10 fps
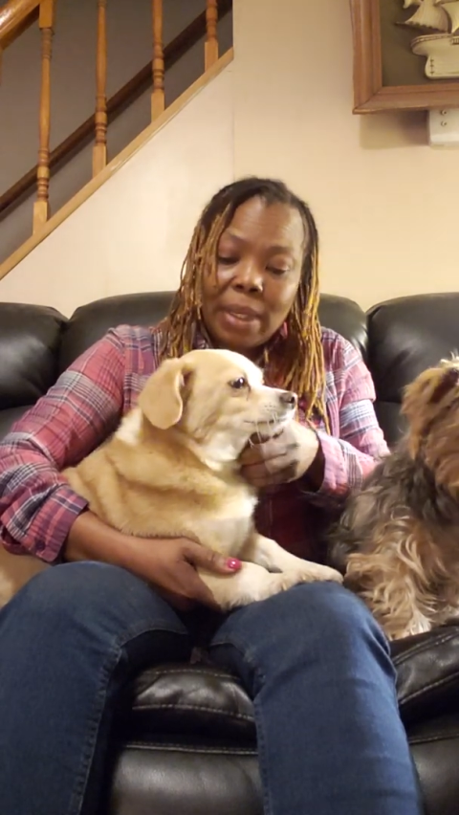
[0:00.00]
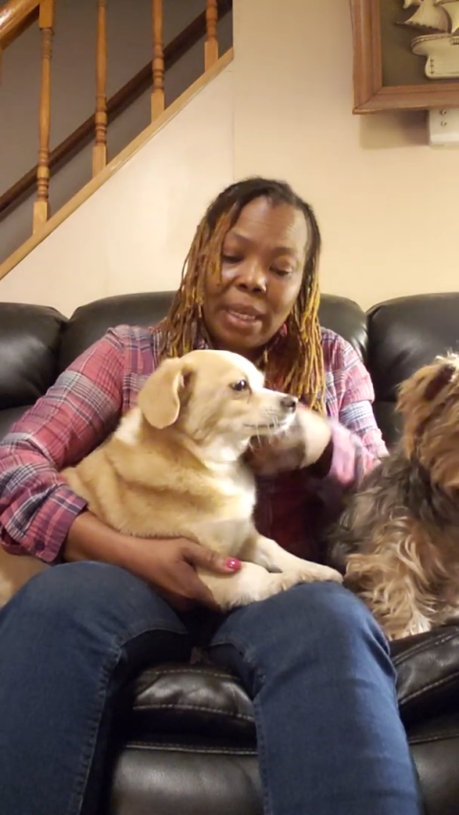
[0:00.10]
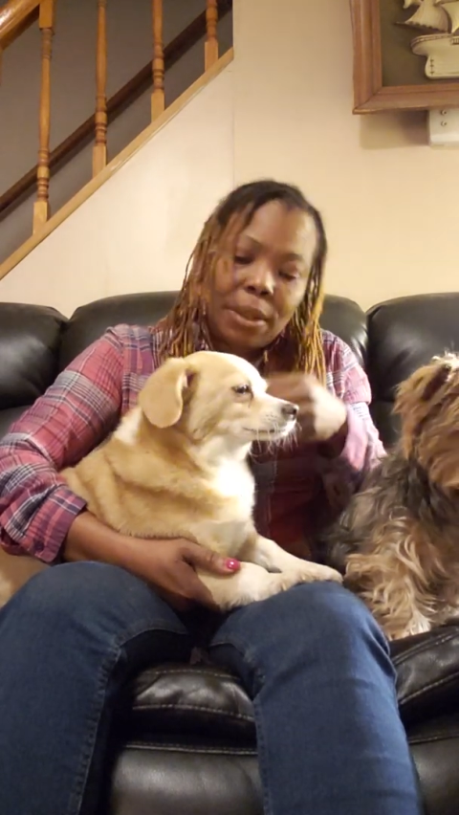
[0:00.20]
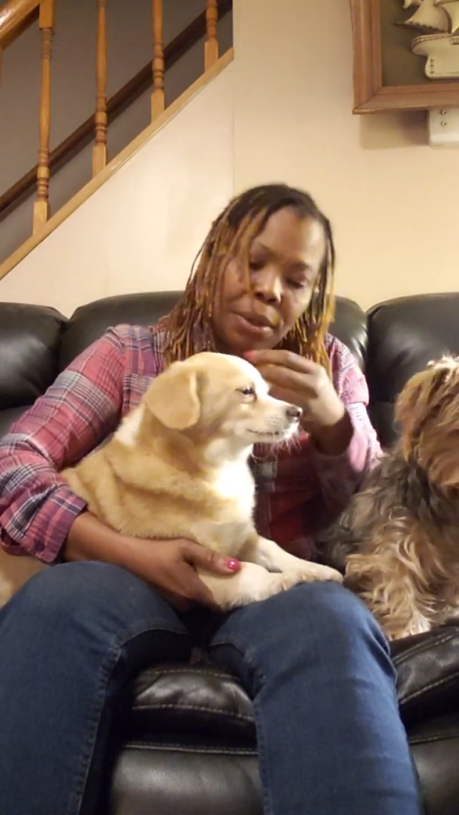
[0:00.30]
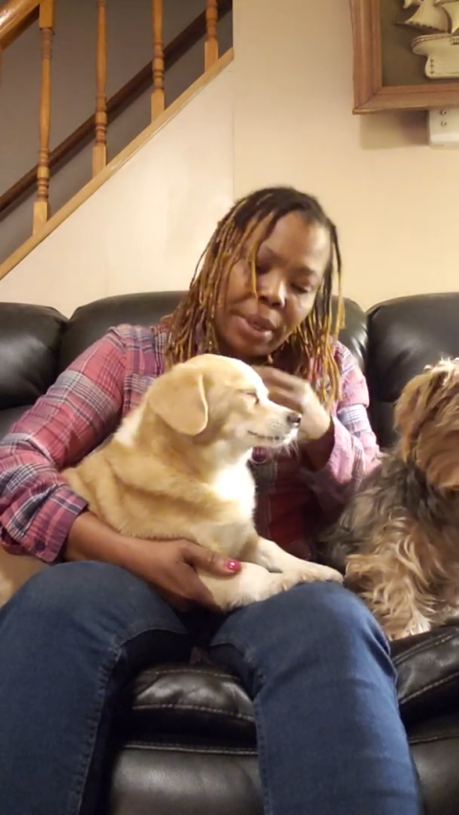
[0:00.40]

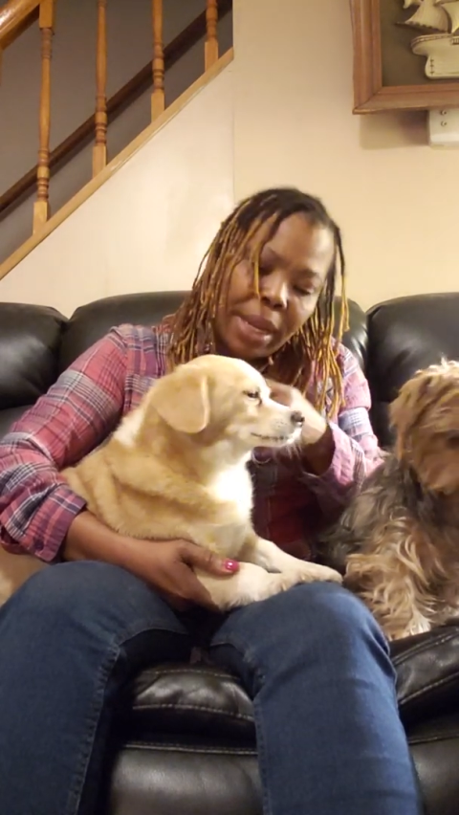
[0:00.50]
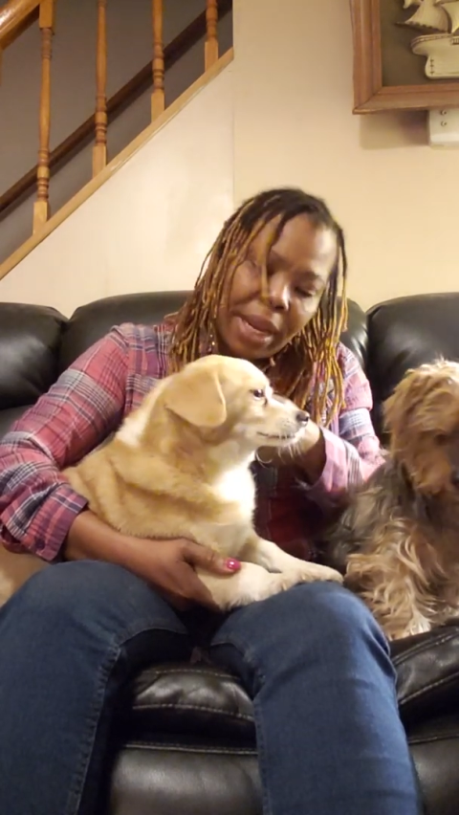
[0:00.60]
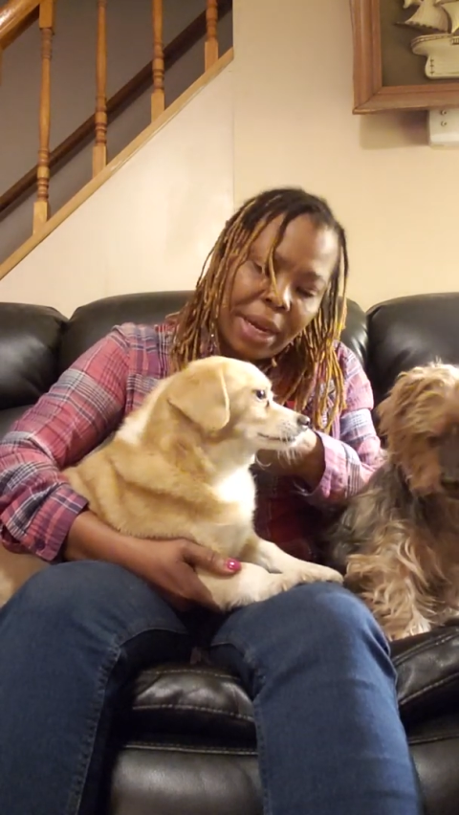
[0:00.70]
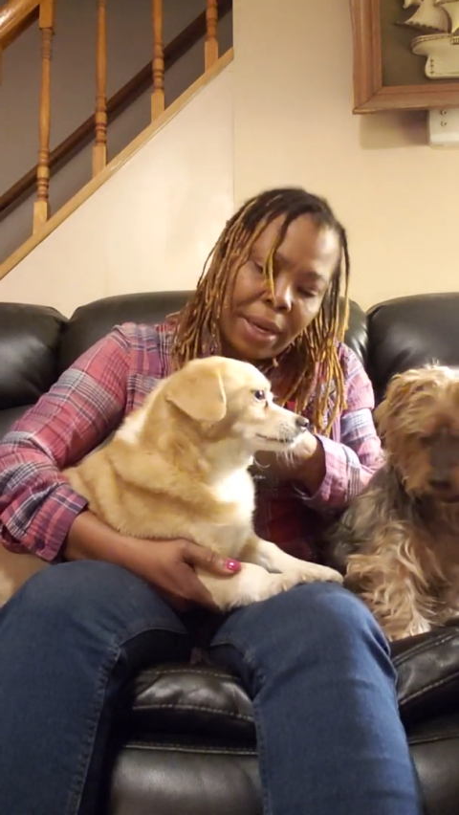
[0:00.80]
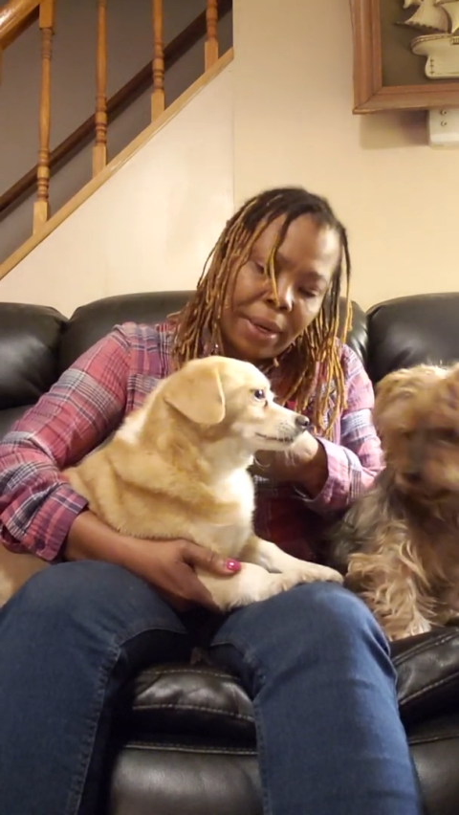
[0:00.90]
And though
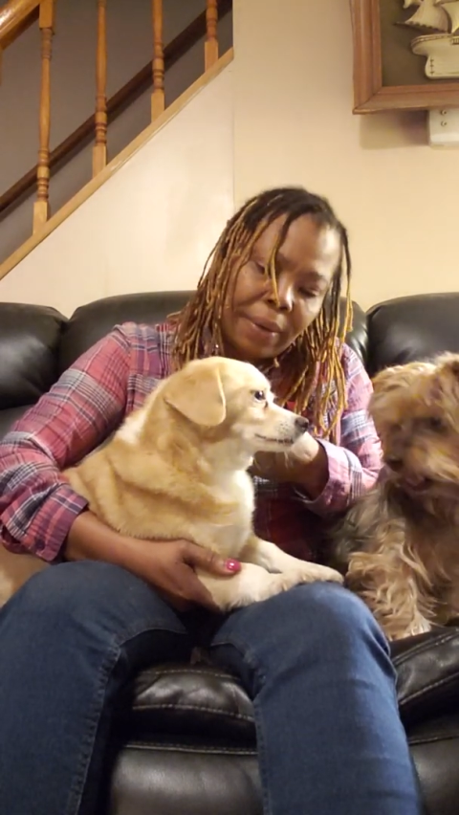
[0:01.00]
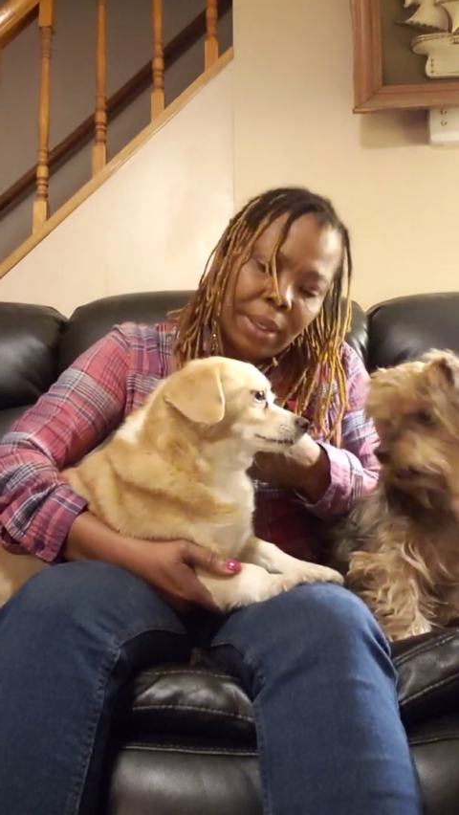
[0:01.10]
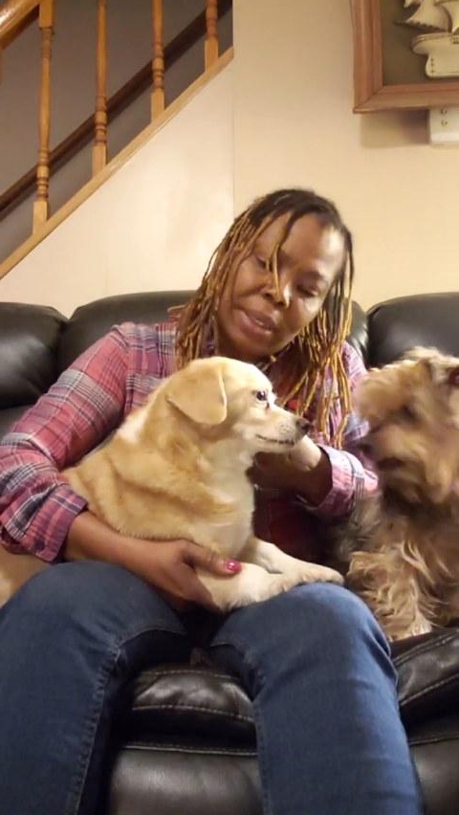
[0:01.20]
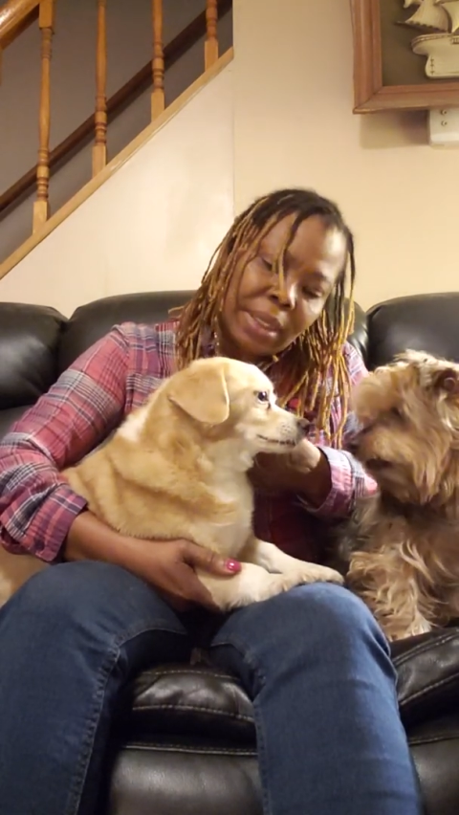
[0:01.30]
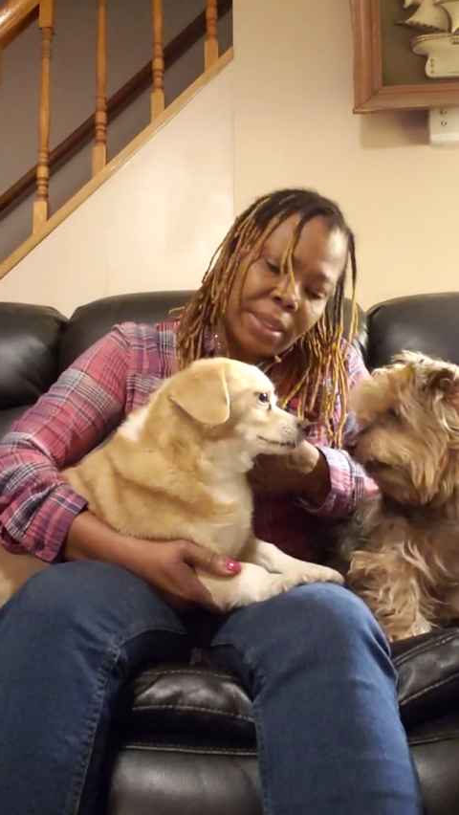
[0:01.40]
hair
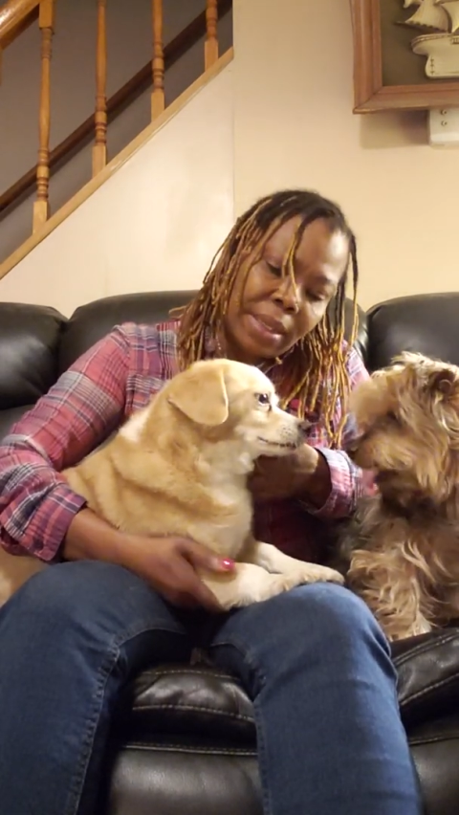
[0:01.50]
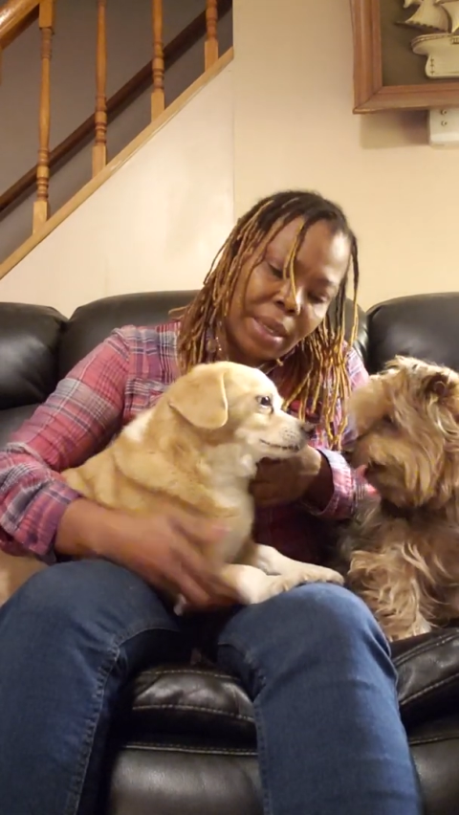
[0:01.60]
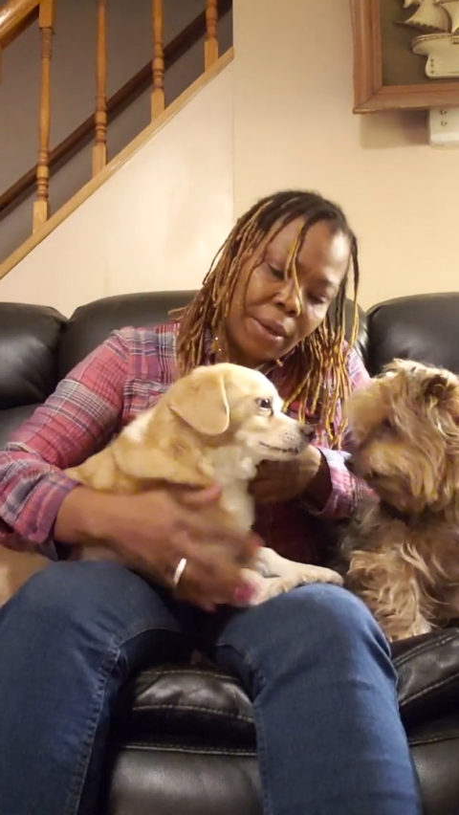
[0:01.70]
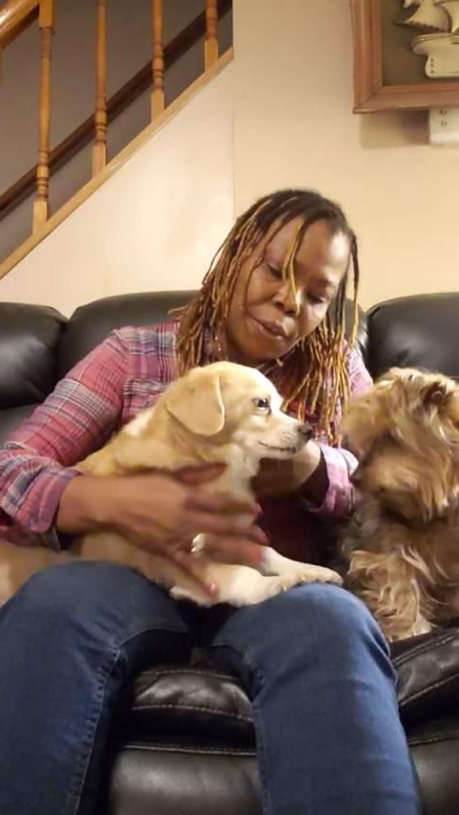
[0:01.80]
is not